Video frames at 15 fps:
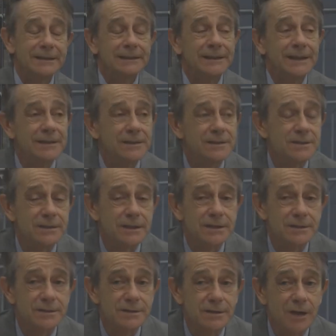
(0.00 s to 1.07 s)
LEAN
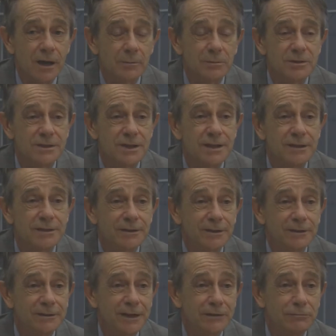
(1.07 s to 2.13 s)
has almost taken
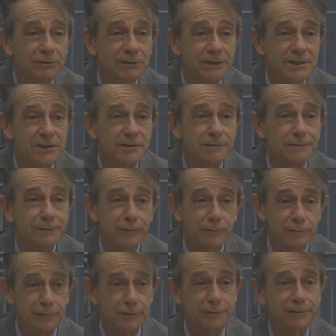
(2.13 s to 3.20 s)
on a religious
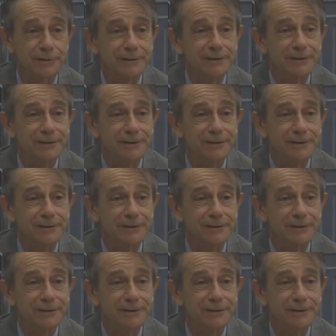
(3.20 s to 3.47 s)
fervor